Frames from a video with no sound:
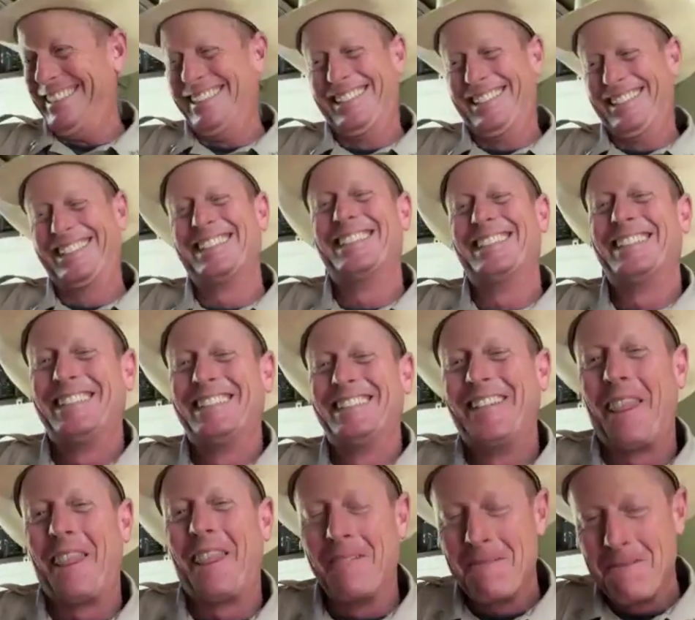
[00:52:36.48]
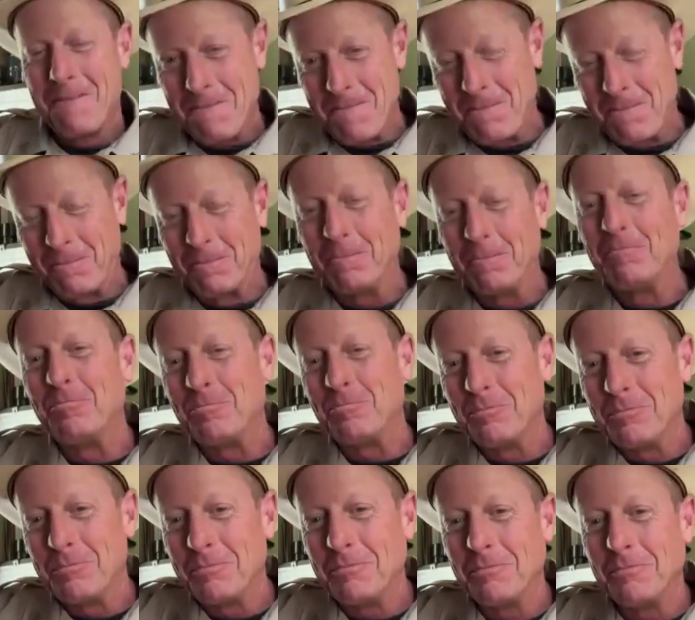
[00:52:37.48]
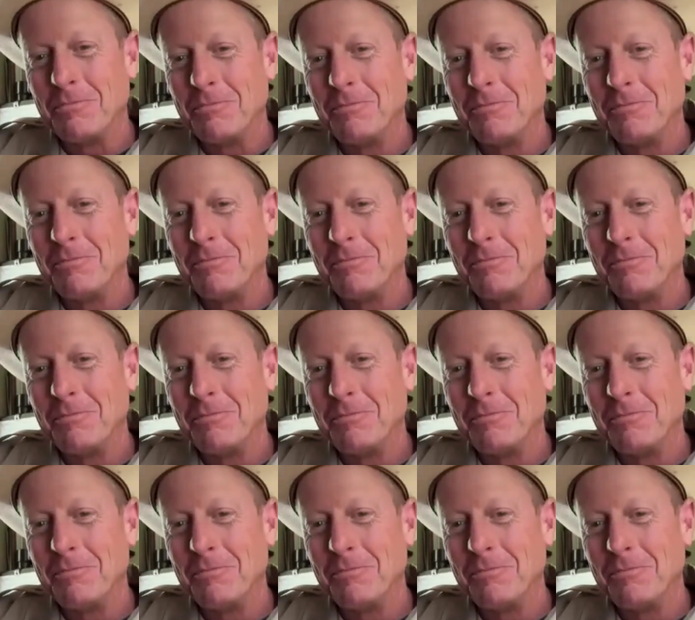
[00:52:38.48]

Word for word: to kill. Uh, got to have a